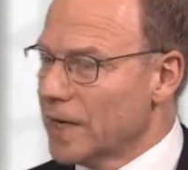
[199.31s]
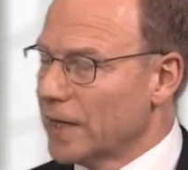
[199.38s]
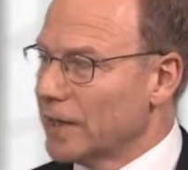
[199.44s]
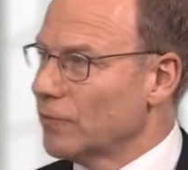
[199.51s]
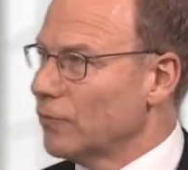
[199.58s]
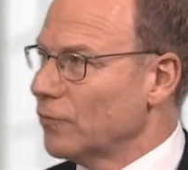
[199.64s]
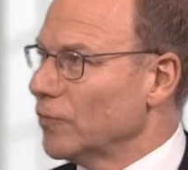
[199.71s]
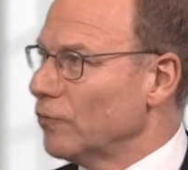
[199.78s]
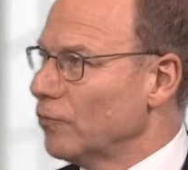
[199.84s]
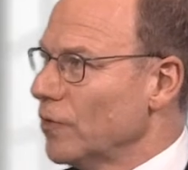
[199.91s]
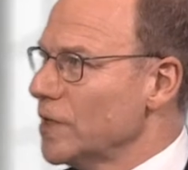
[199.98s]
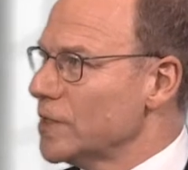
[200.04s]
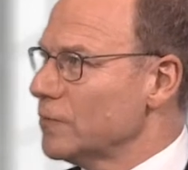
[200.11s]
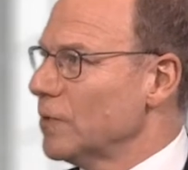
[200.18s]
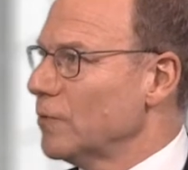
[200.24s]
And the
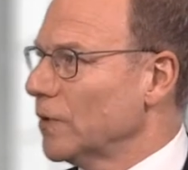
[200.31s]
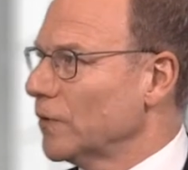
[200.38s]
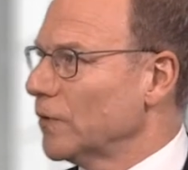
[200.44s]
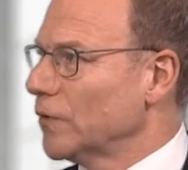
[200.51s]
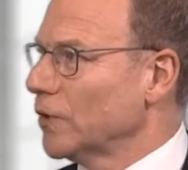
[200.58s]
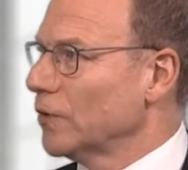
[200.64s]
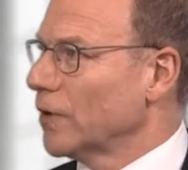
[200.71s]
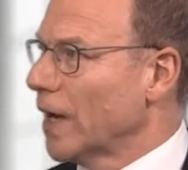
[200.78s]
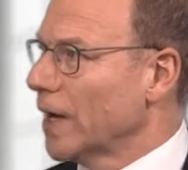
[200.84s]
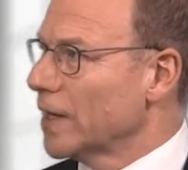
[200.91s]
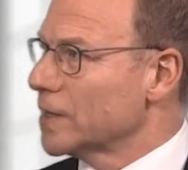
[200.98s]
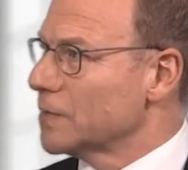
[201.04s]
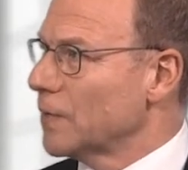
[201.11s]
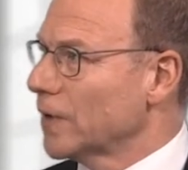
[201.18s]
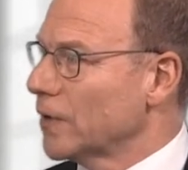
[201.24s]
reason we want to do that
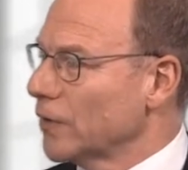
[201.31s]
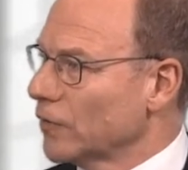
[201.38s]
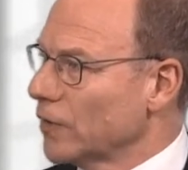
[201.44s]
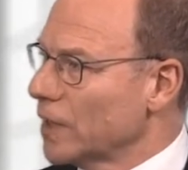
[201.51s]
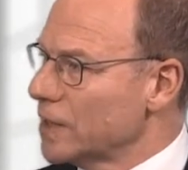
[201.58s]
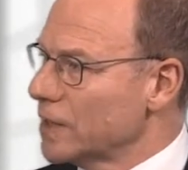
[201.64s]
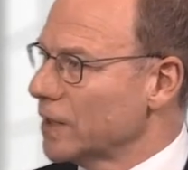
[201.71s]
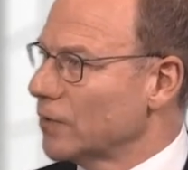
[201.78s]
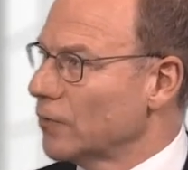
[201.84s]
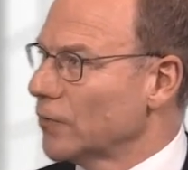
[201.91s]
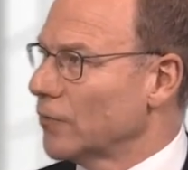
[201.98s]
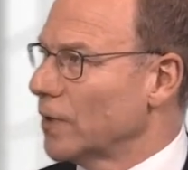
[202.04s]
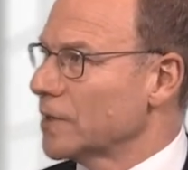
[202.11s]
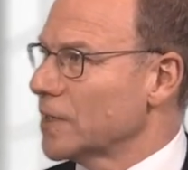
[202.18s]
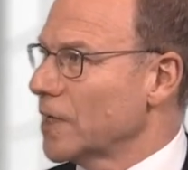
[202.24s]
is because getting an
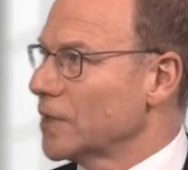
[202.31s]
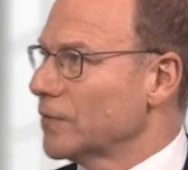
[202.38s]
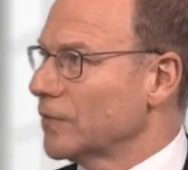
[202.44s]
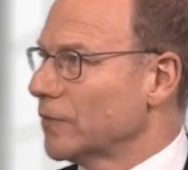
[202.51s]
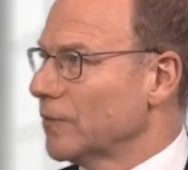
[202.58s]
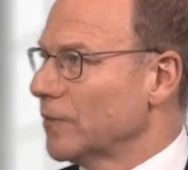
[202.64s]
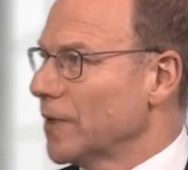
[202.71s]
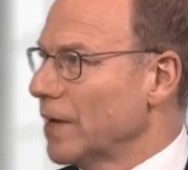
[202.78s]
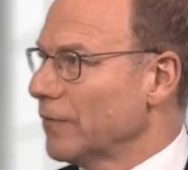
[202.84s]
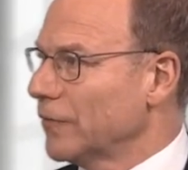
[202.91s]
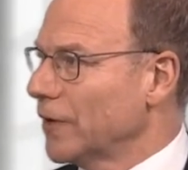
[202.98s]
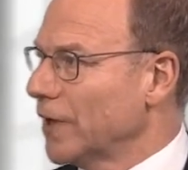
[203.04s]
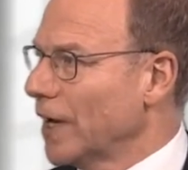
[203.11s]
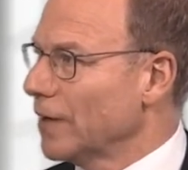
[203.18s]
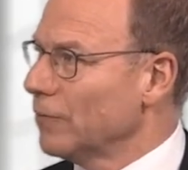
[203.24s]
authorization from the
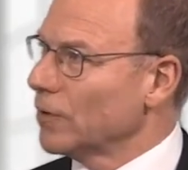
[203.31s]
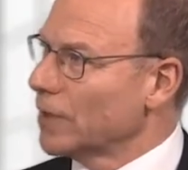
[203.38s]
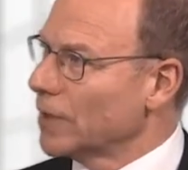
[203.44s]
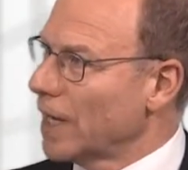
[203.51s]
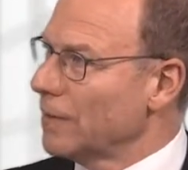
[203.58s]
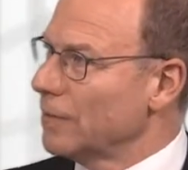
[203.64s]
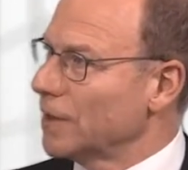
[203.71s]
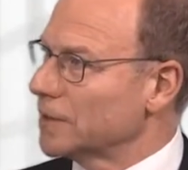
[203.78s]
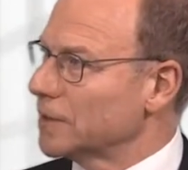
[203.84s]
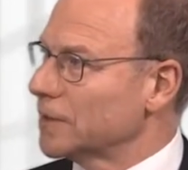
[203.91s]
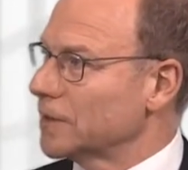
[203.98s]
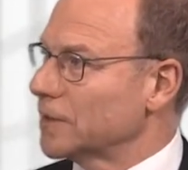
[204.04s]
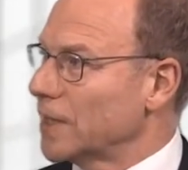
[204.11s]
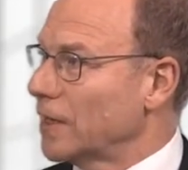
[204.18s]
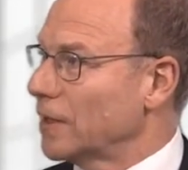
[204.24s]
FDA will enable us
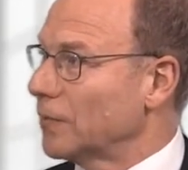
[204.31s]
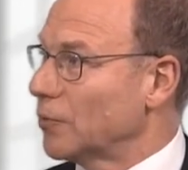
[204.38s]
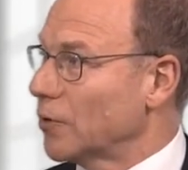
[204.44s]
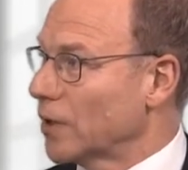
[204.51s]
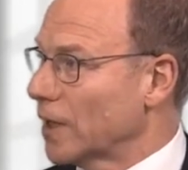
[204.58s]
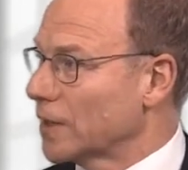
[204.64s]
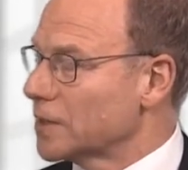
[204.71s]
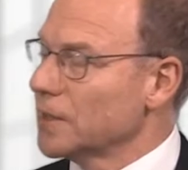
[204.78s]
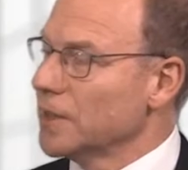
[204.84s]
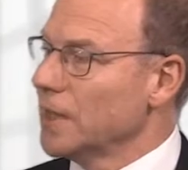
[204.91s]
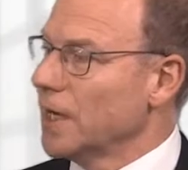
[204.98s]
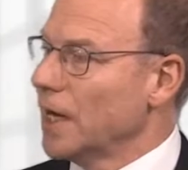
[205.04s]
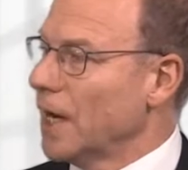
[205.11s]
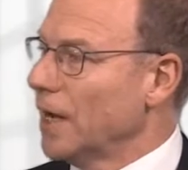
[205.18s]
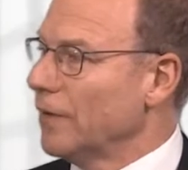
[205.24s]
to sell the product
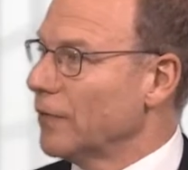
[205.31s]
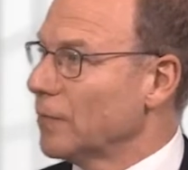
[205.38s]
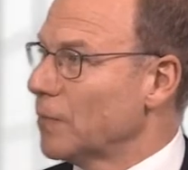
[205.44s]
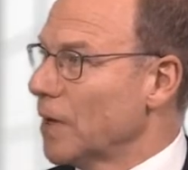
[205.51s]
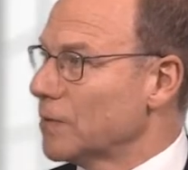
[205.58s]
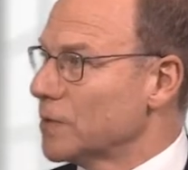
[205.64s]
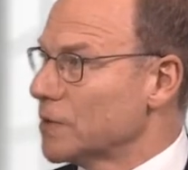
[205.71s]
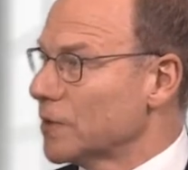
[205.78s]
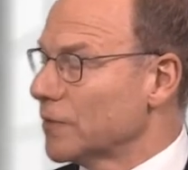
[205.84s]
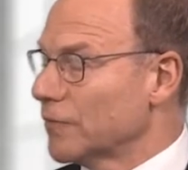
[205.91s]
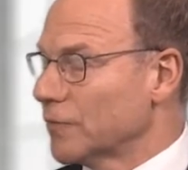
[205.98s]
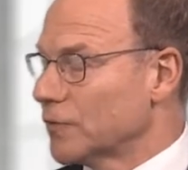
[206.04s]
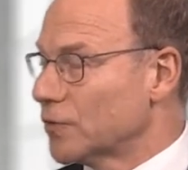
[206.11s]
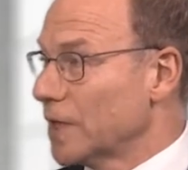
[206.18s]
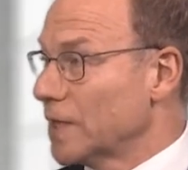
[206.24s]
for the purposes
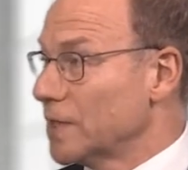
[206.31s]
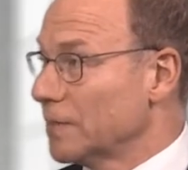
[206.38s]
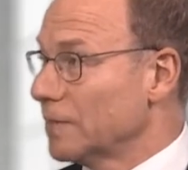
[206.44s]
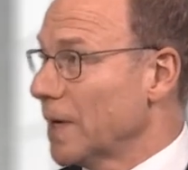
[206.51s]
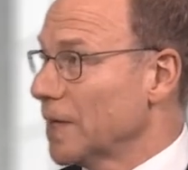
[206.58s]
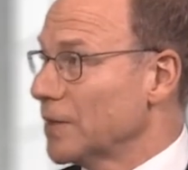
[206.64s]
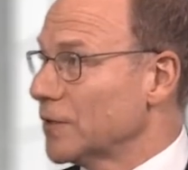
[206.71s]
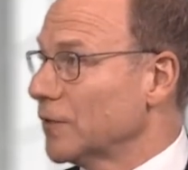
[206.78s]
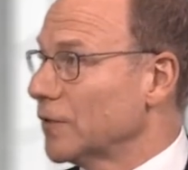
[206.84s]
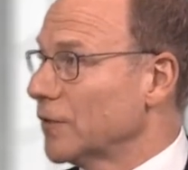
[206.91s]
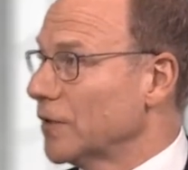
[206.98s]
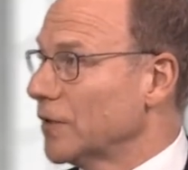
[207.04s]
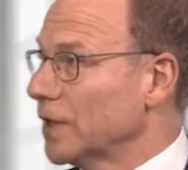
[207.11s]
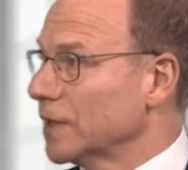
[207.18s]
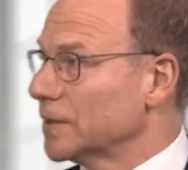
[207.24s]
of treating patients
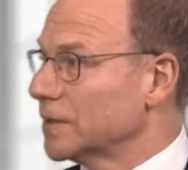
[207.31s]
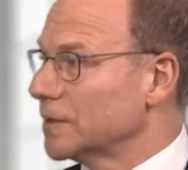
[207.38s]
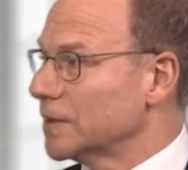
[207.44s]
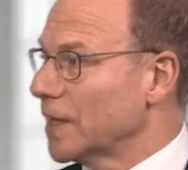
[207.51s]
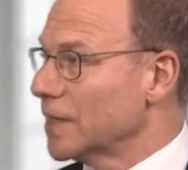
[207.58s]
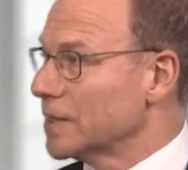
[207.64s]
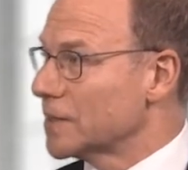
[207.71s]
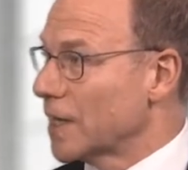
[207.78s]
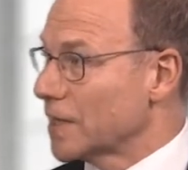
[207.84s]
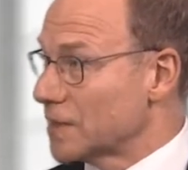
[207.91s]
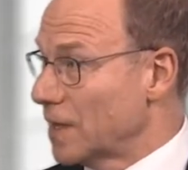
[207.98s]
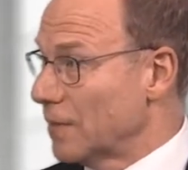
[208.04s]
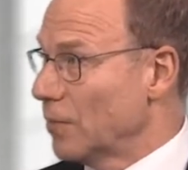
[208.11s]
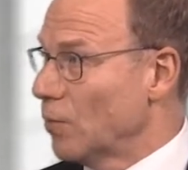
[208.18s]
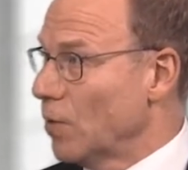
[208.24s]
in the United States.
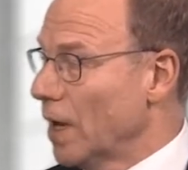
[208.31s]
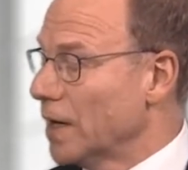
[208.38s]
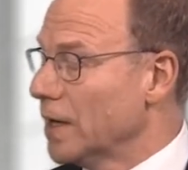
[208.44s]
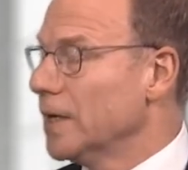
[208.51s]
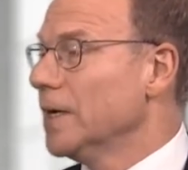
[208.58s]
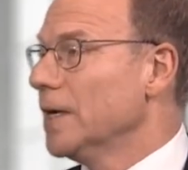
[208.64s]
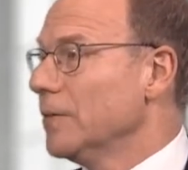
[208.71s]
That's number one.